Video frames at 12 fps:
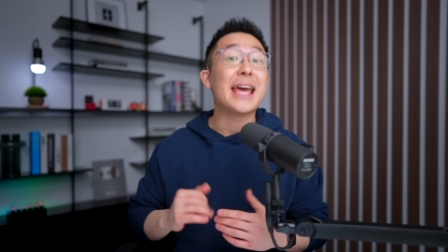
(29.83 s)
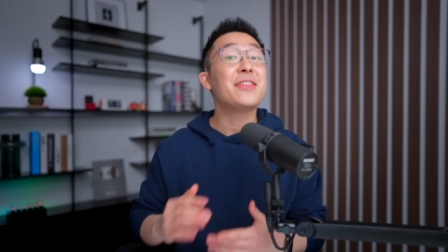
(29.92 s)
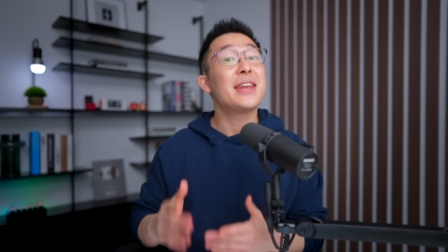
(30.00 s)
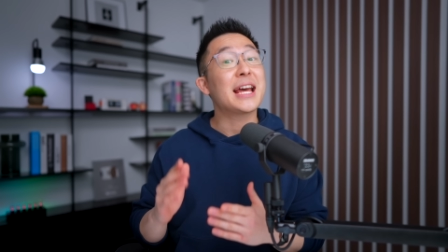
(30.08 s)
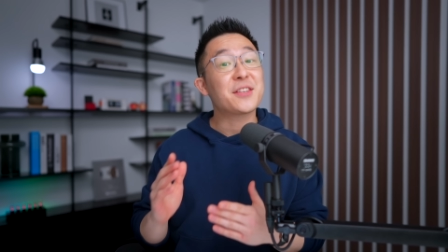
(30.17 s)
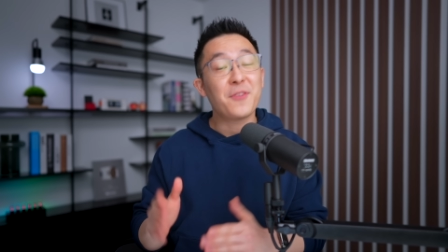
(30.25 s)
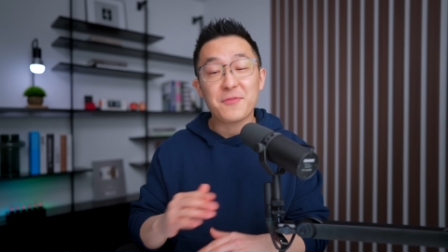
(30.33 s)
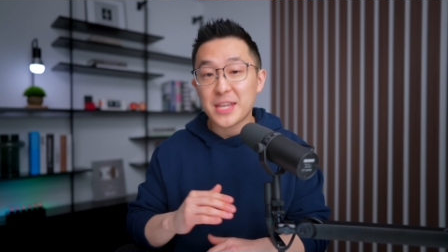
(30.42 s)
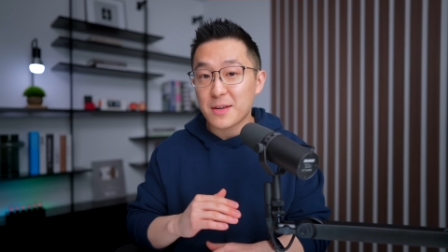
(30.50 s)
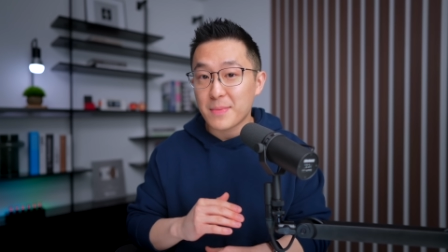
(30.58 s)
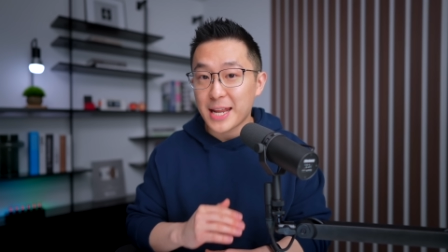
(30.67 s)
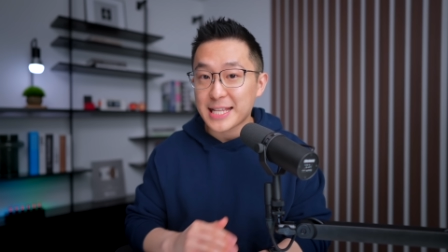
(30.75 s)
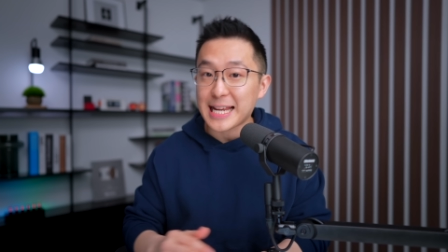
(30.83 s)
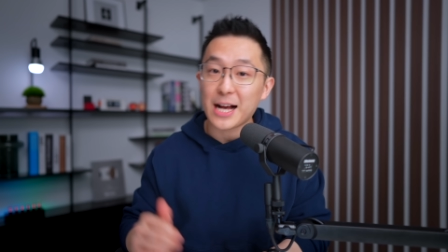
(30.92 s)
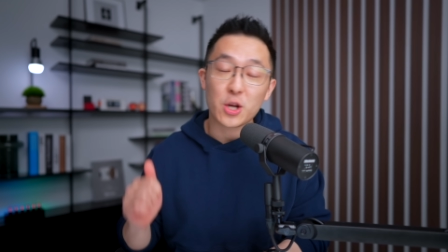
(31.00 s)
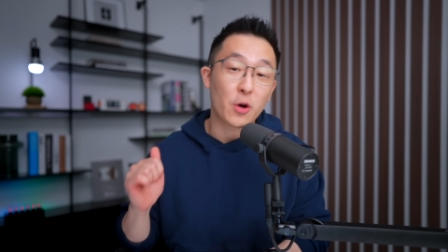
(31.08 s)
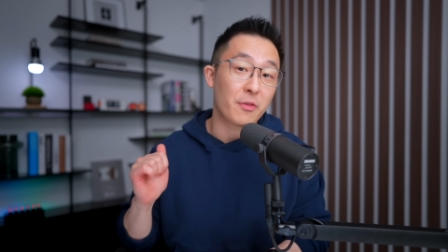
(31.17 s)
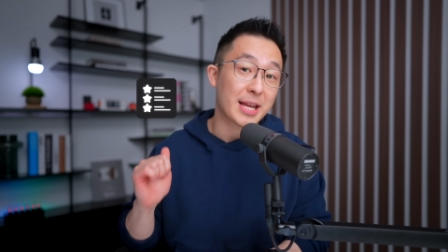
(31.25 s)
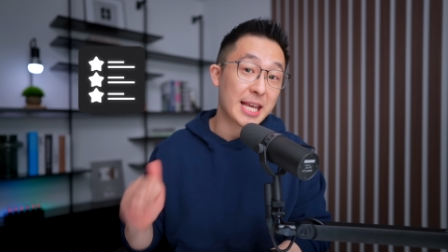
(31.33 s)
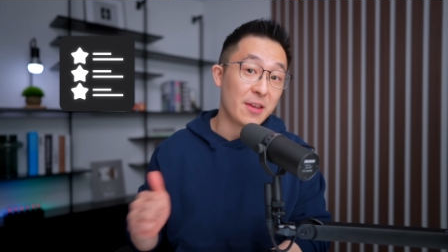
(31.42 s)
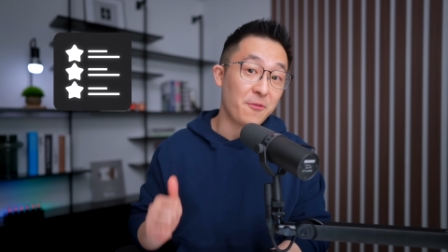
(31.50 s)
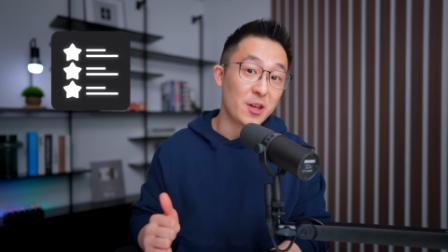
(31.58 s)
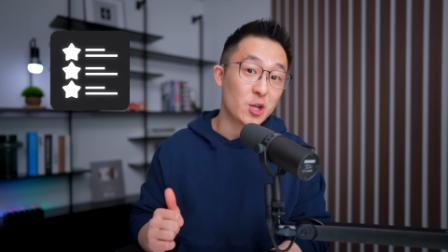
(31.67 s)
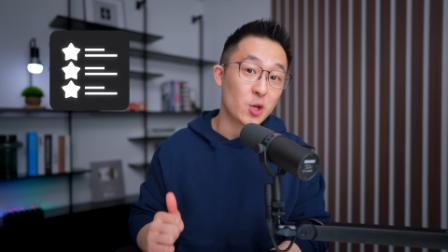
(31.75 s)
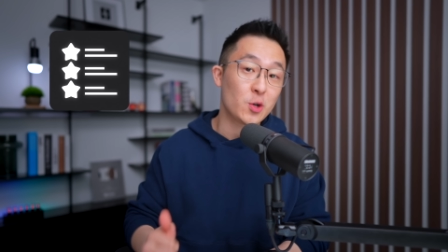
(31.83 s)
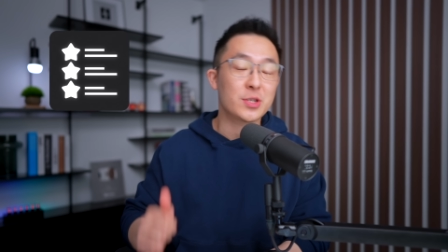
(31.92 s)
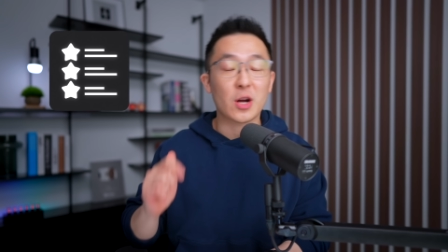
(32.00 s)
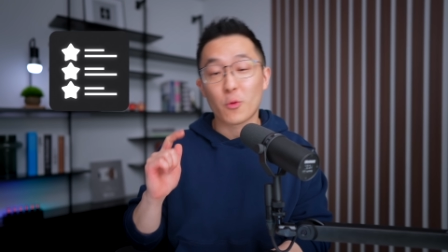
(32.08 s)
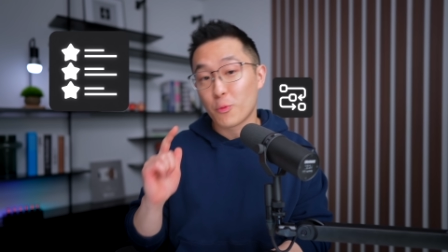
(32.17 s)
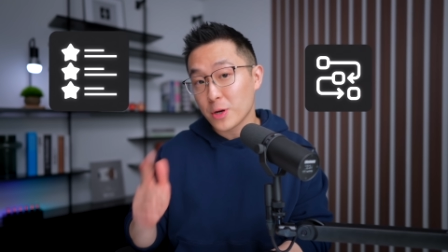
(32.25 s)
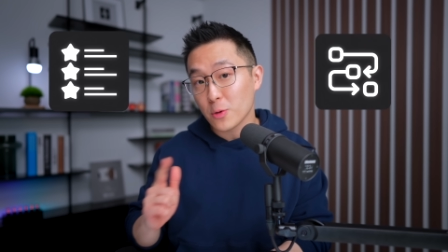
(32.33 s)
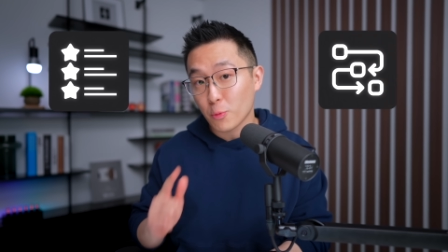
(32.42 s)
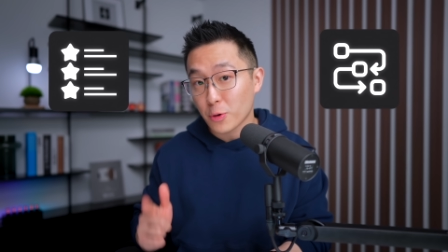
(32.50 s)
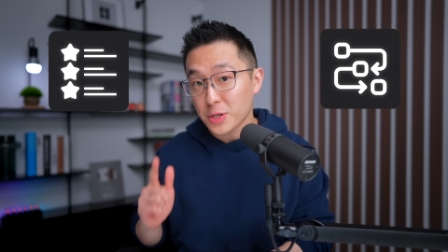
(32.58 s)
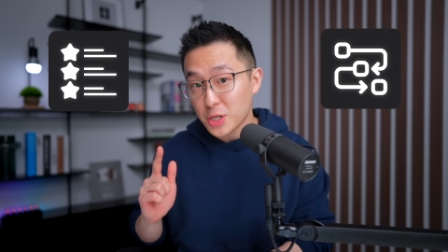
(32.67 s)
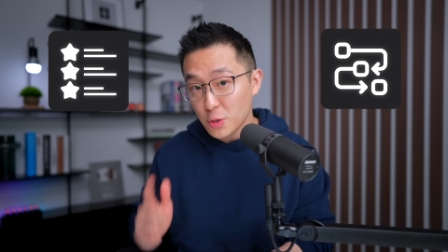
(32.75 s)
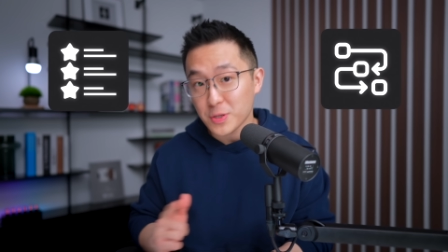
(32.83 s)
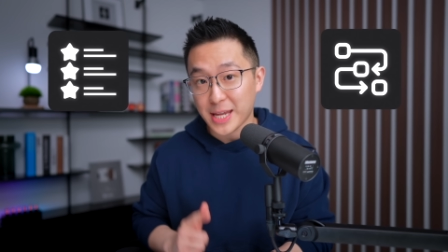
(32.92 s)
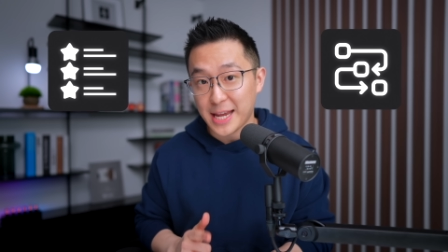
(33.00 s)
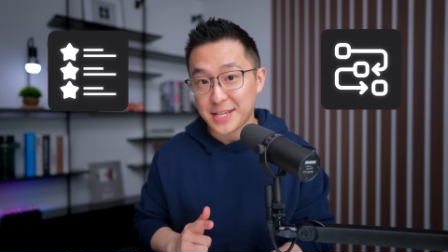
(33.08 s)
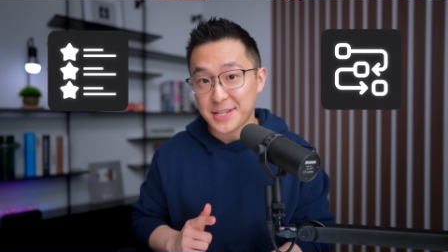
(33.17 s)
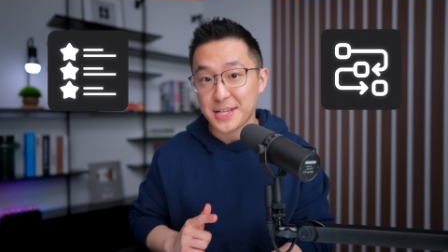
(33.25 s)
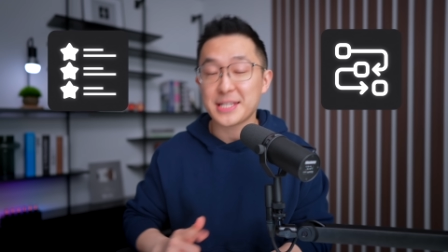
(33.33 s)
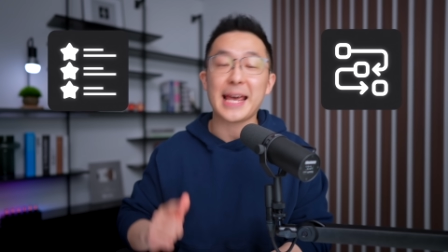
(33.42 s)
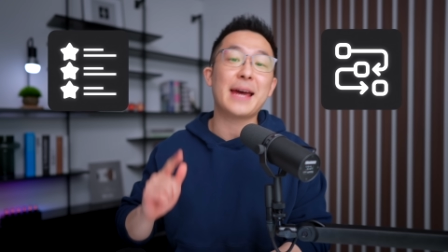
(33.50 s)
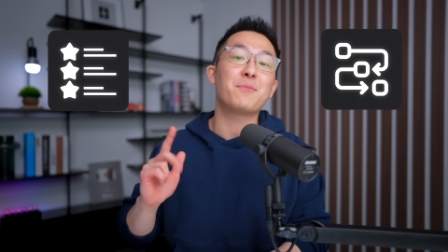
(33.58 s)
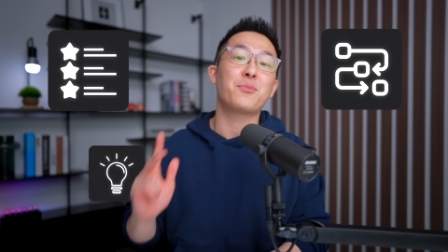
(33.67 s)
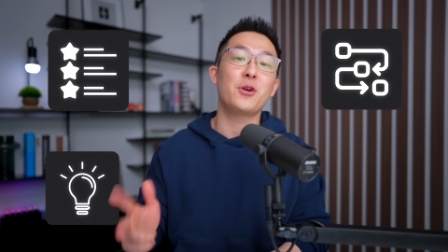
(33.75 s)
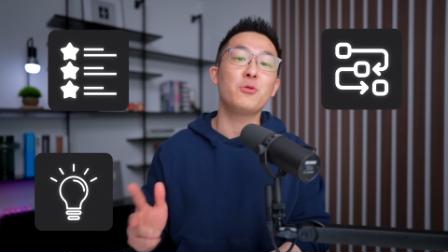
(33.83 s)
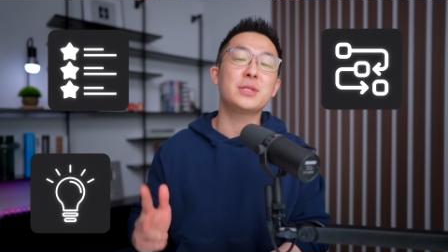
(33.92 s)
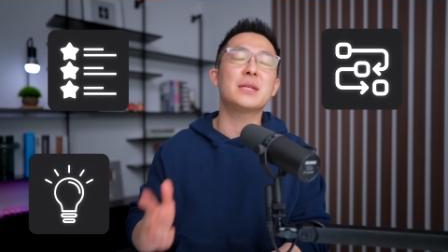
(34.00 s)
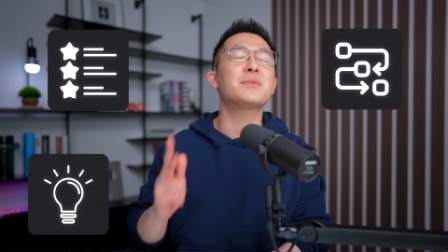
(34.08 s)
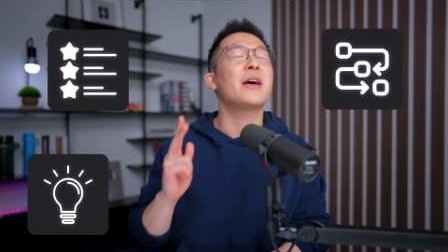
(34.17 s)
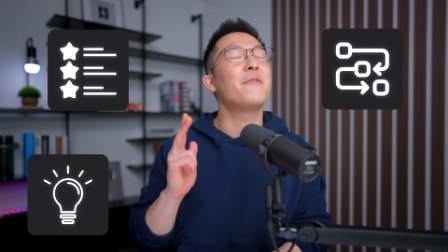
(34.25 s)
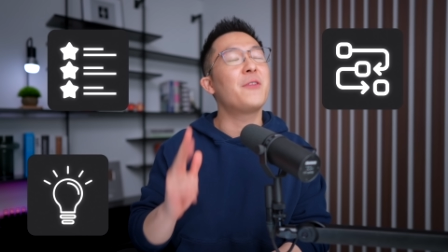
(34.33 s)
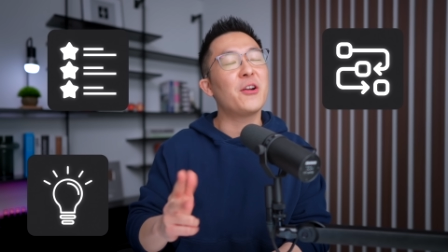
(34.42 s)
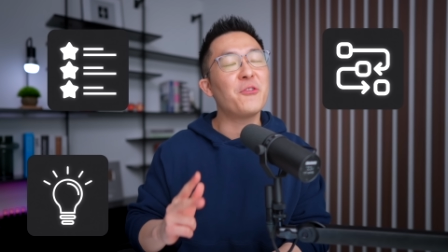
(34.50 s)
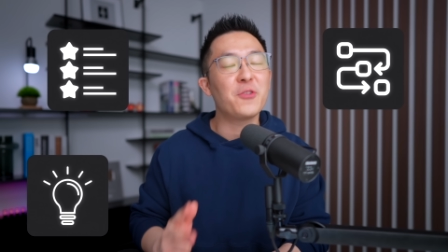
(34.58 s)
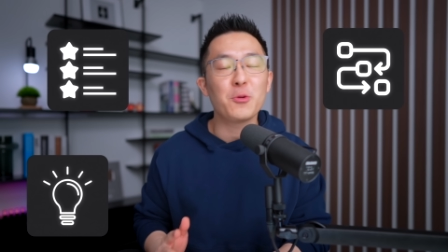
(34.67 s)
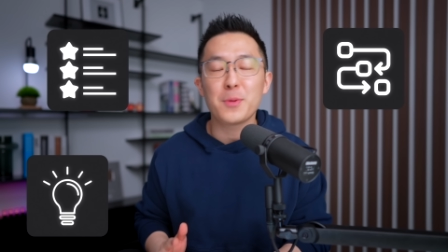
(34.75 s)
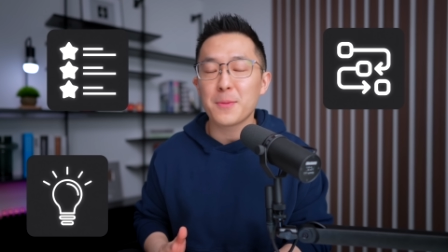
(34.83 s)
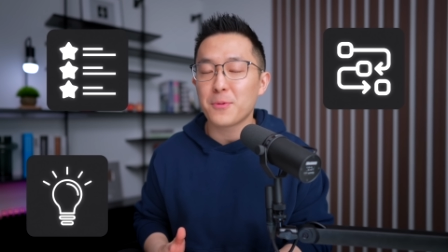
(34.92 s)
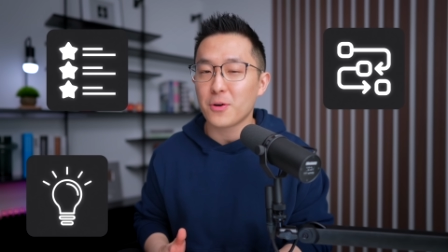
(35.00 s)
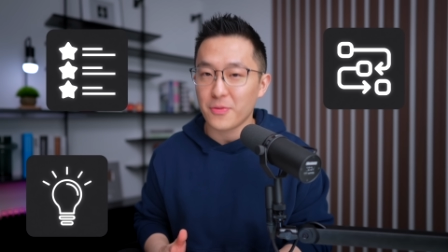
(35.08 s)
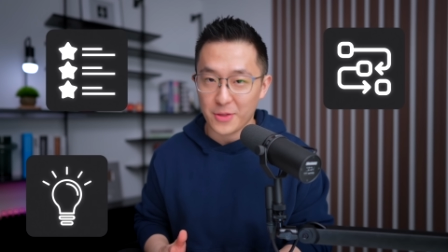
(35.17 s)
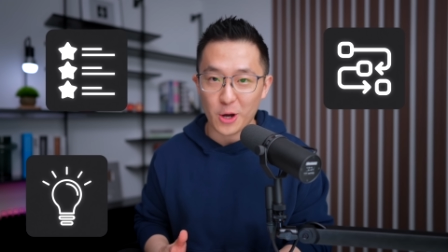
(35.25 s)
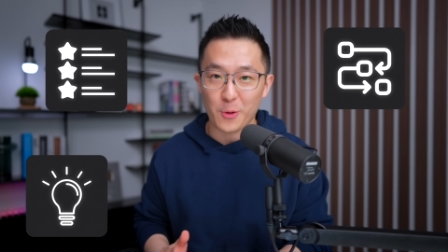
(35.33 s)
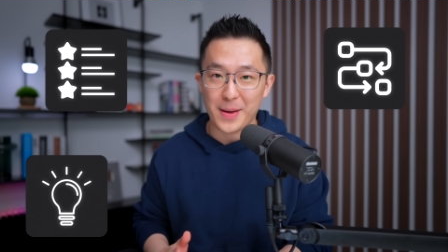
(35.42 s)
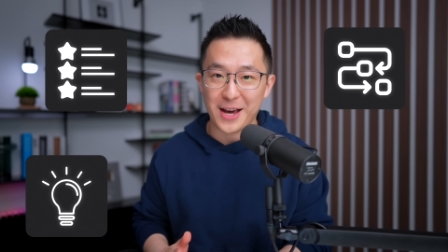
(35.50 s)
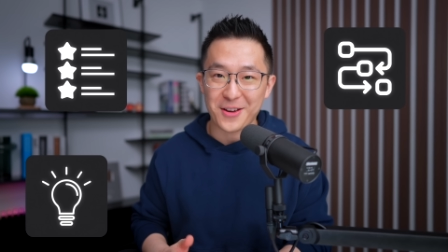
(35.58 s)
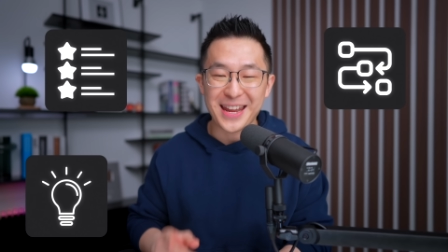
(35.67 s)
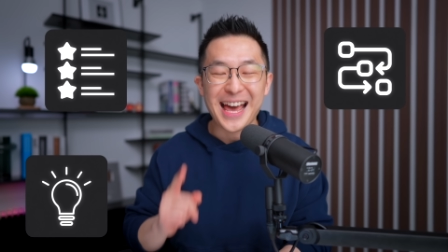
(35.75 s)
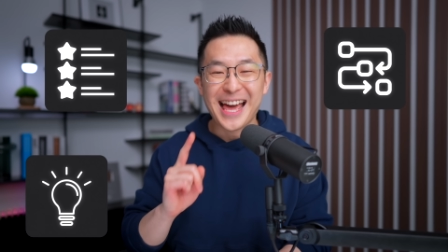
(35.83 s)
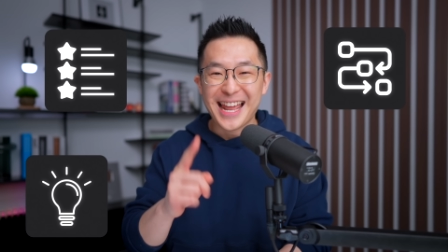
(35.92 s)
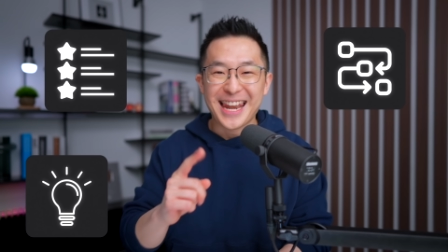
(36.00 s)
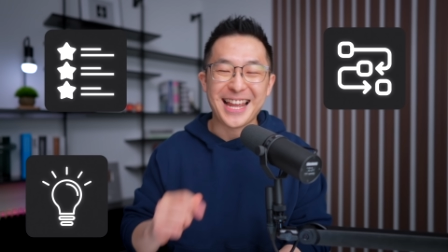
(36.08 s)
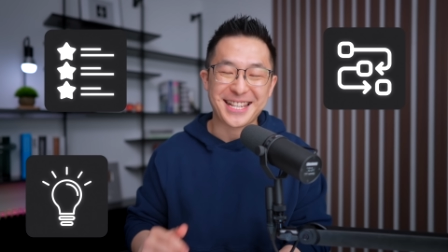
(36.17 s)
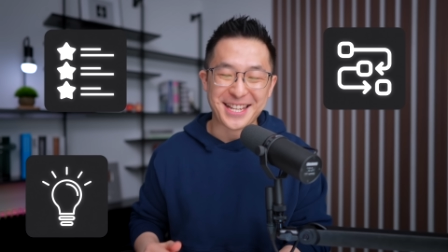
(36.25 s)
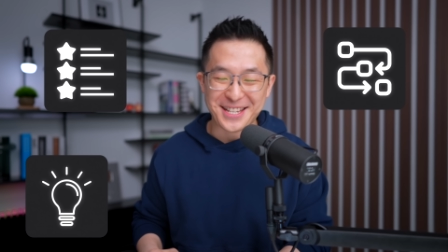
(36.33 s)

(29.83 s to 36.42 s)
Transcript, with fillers: the next 15 minutes, I'll go over key features, real world use cases, and pro tips very few people know about. Let's get